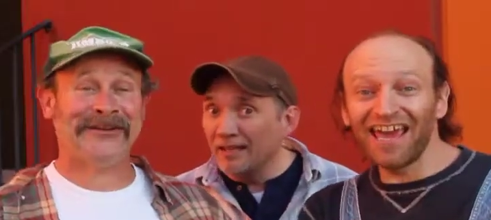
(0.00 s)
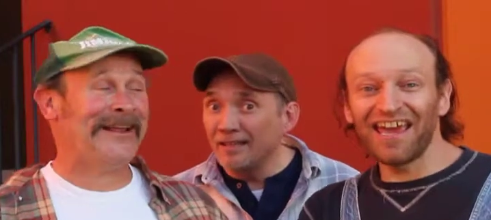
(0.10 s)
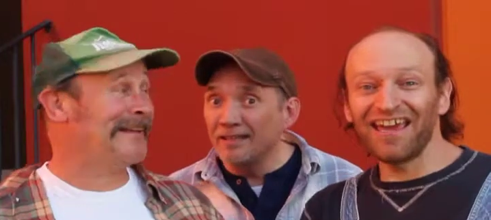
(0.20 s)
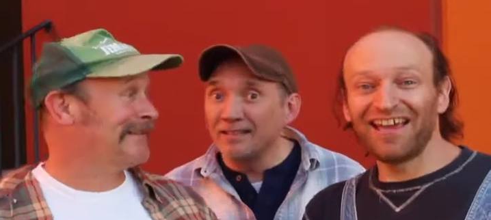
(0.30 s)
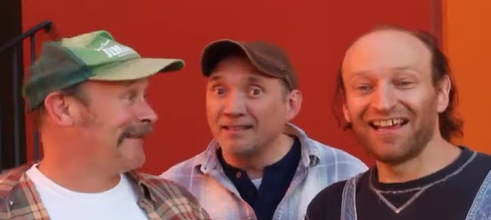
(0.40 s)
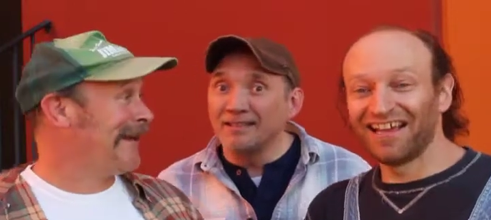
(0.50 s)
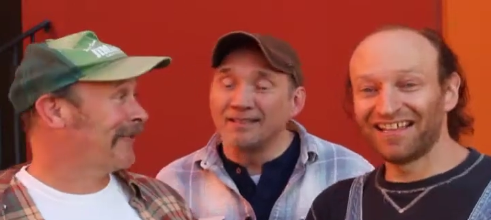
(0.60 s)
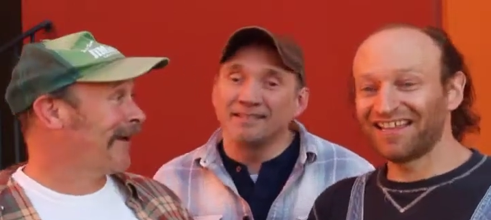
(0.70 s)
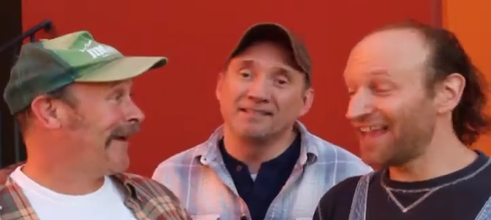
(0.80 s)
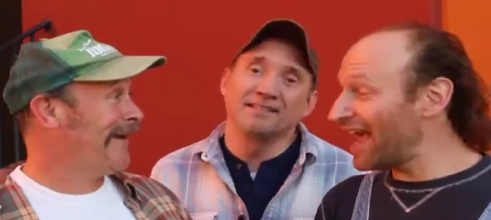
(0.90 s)
Speaker 1: So that's
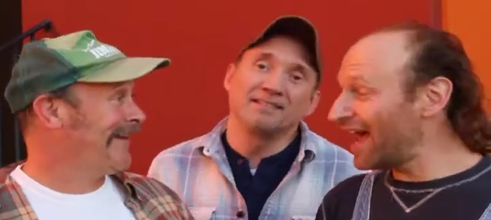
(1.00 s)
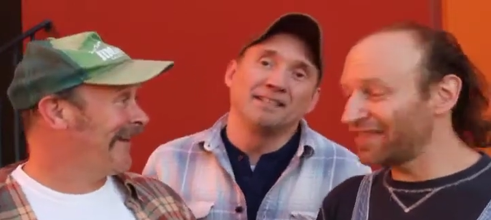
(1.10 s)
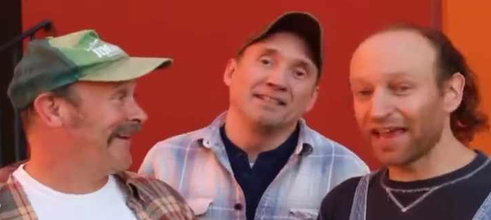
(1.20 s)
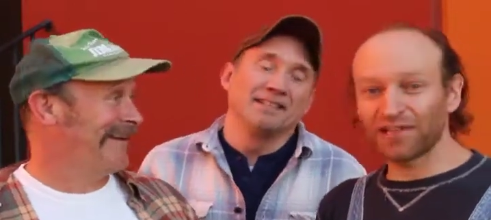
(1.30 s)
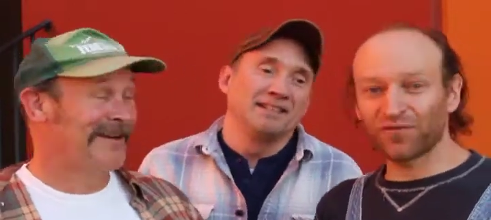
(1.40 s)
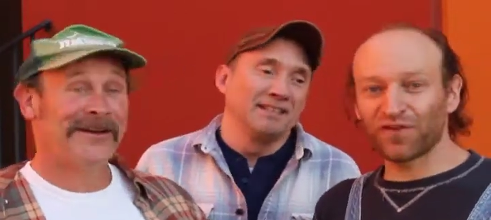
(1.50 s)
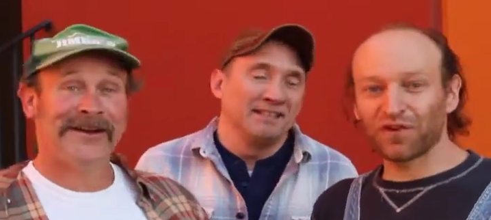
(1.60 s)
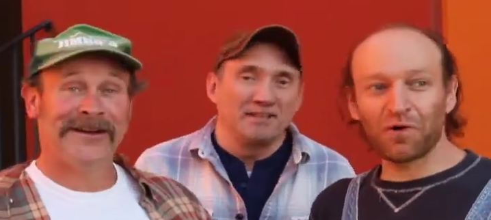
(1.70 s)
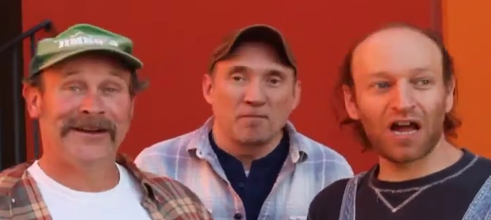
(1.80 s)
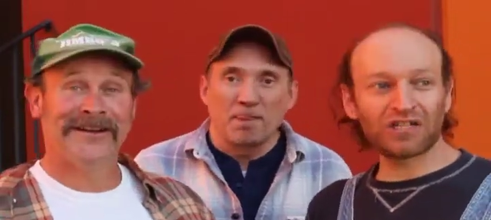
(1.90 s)
it, right? Yeah. Thanks for
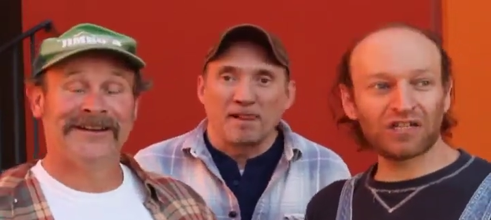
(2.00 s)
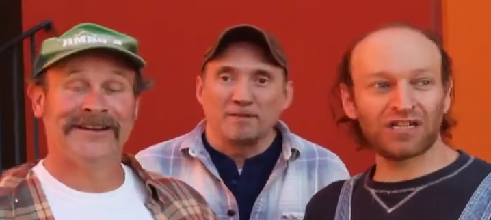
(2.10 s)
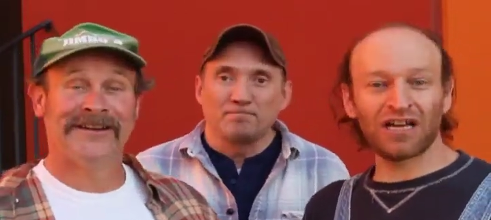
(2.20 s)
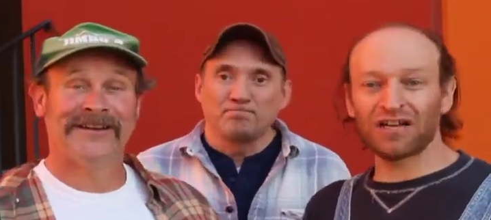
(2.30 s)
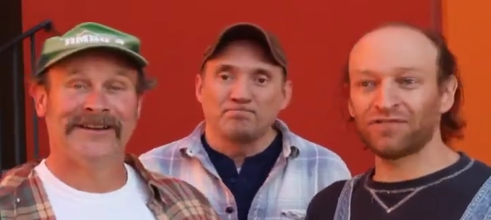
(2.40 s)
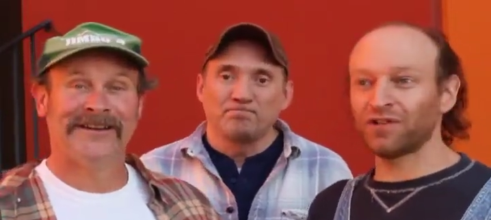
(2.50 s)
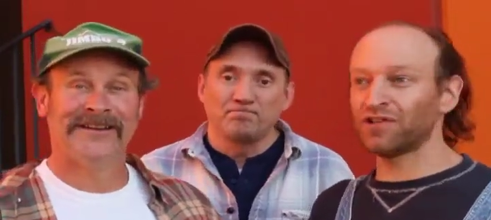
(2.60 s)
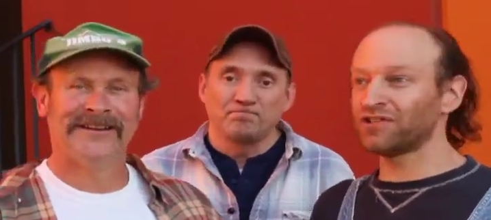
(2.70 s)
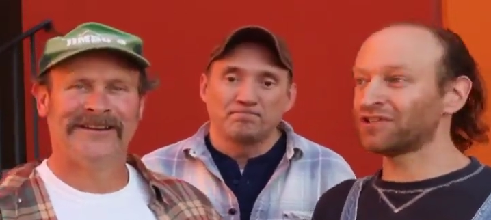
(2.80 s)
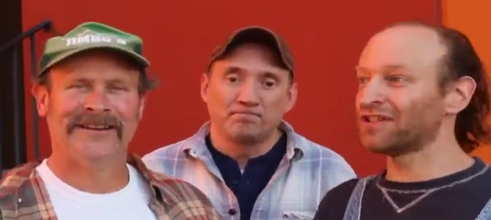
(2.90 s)
watching our
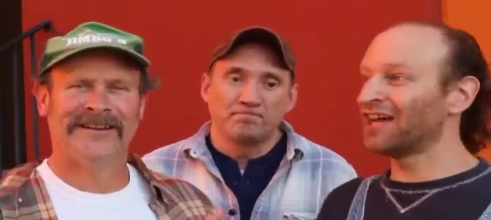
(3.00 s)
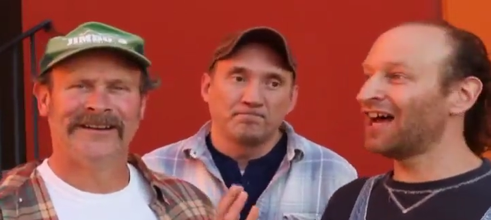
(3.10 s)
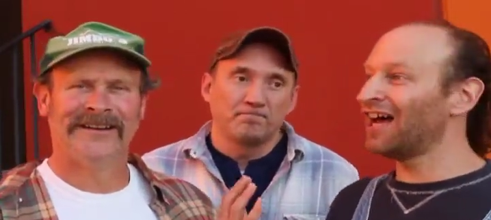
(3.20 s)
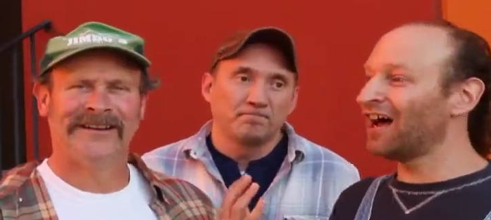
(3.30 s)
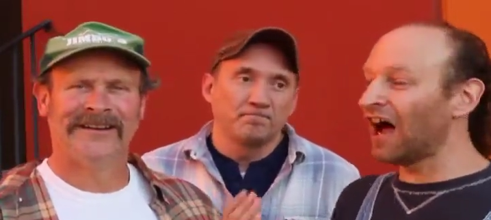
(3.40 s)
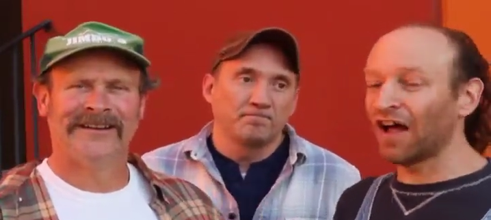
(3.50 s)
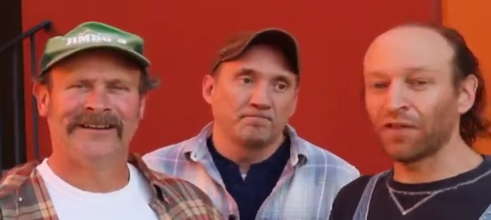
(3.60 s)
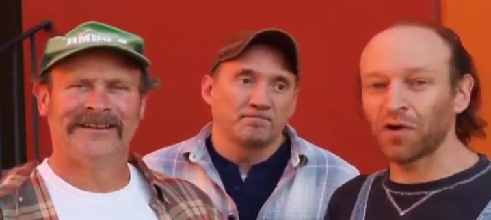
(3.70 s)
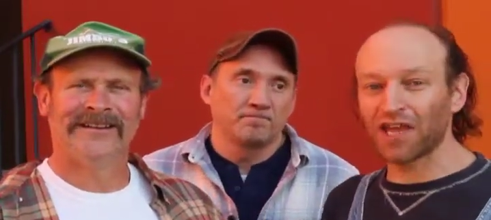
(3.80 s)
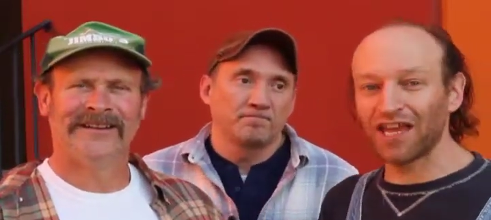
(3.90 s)
first uh,
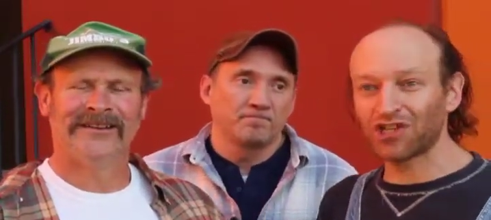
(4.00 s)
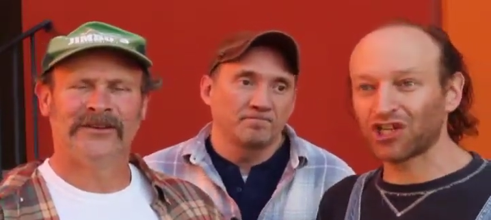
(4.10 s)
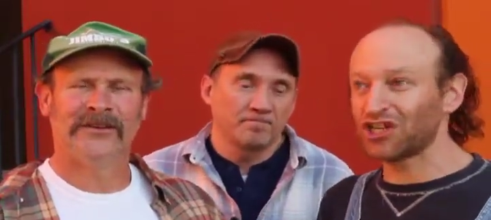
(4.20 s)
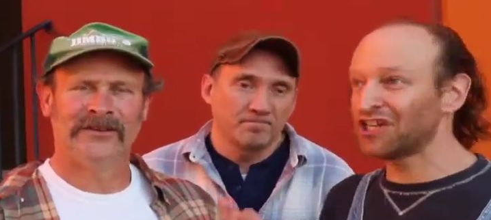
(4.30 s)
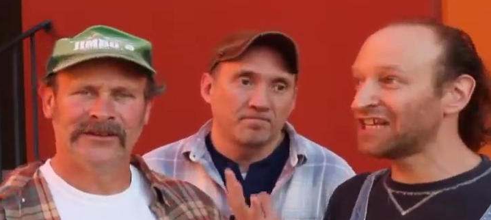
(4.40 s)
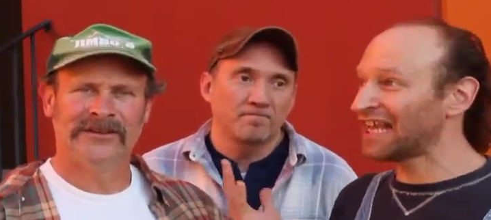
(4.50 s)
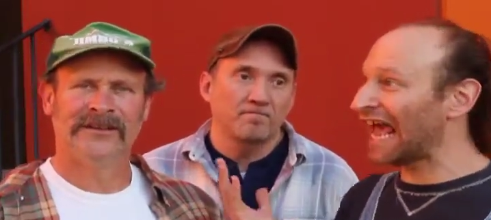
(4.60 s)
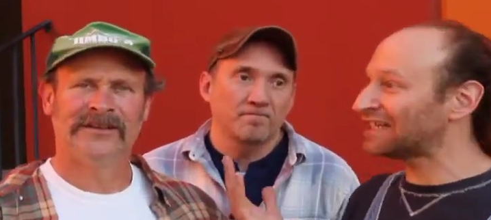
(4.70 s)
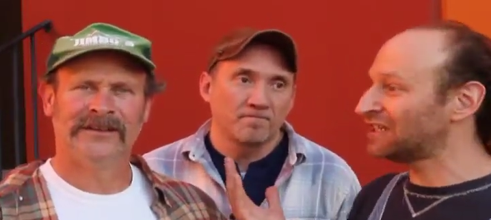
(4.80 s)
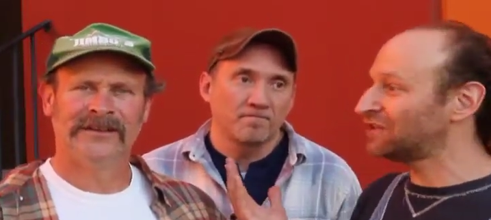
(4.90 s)
on-location
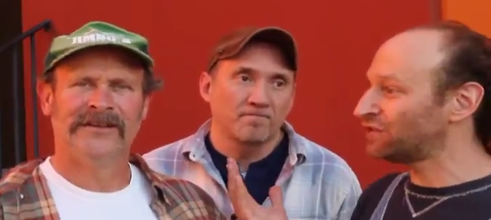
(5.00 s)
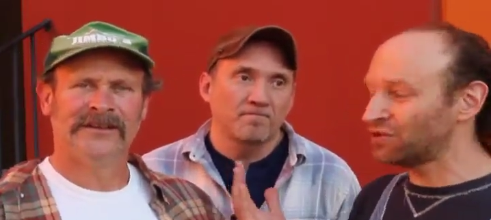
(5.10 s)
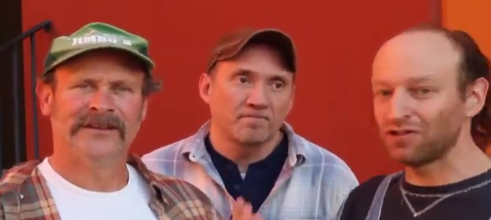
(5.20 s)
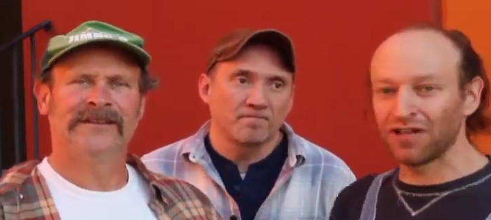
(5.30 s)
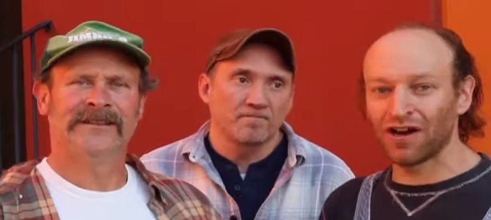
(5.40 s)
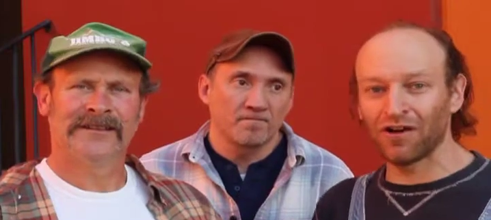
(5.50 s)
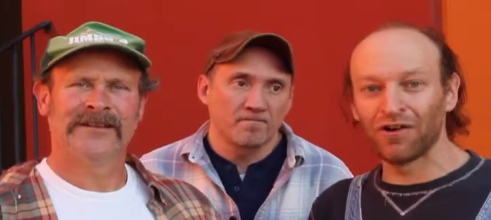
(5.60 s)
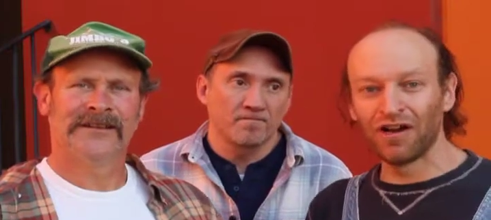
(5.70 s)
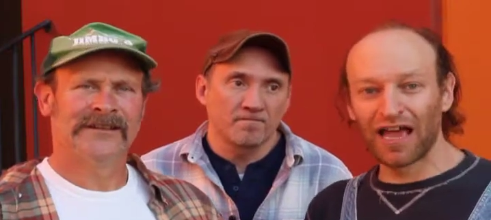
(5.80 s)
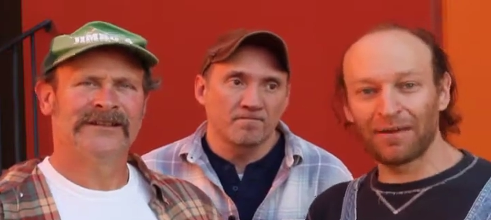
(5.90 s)
casting studio
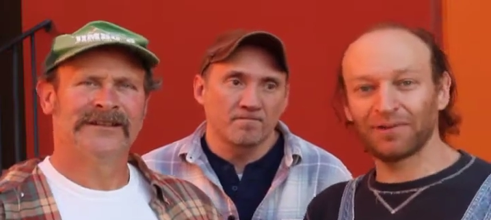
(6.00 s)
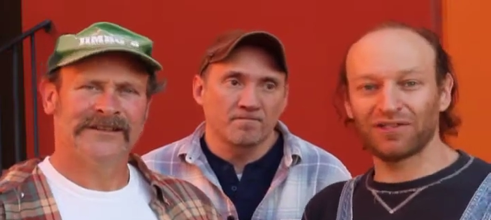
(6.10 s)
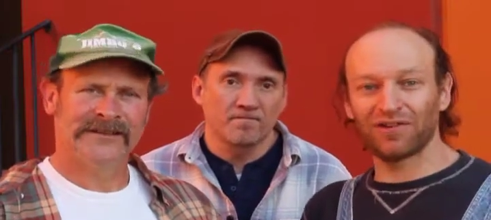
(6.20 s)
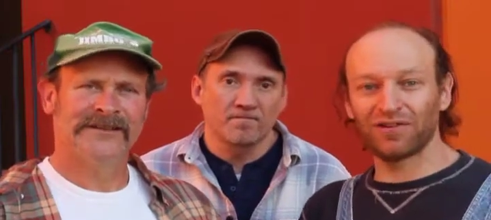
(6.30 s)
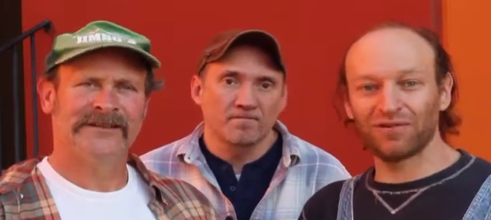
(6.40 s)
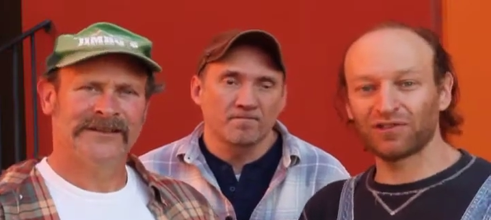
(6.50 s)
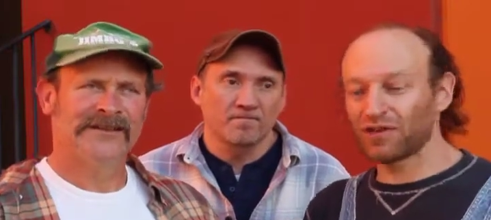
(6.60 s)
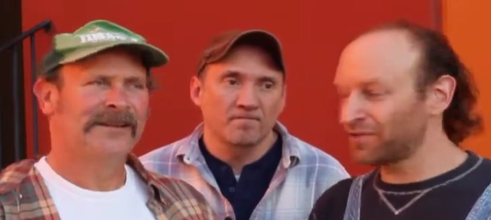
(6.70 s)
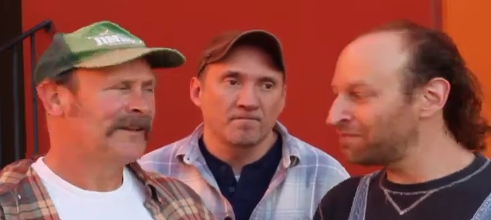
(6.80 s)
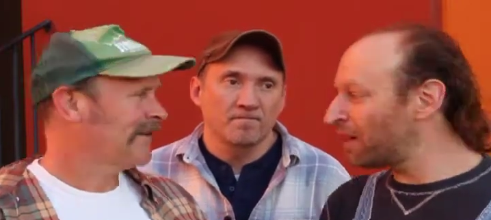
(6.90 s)
episode of the
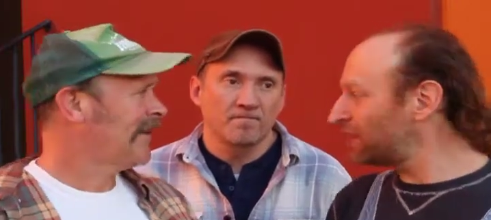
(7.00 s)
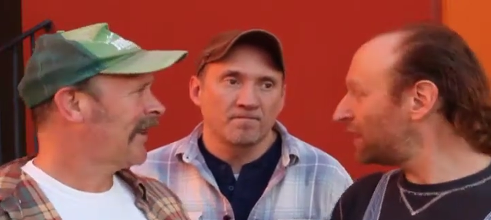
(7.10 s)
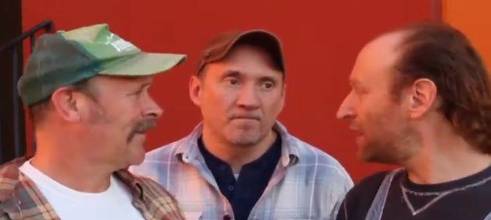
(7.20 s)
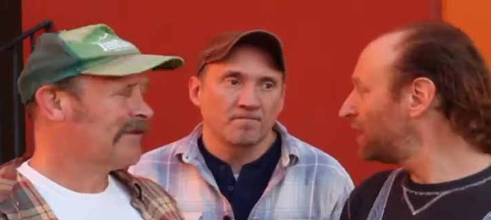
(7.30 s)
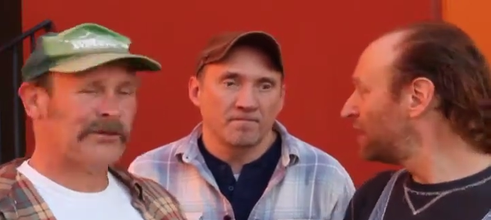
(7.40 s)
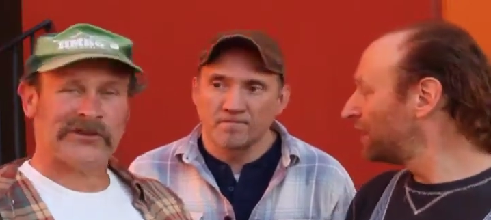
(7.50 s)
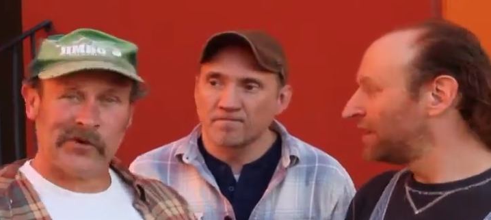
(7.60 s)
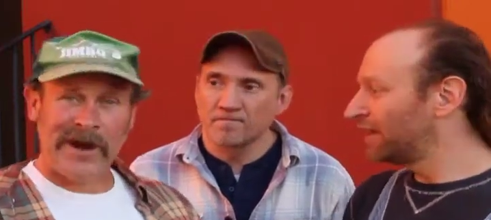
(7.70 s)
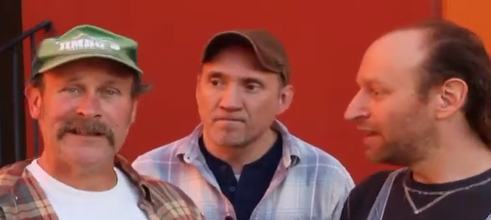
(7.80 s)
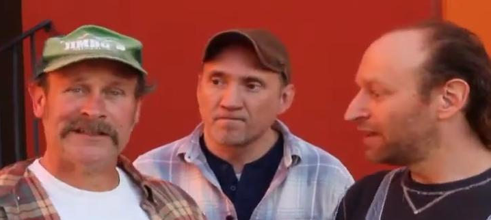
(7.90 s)
Surfing Monkey. Yeah, this was great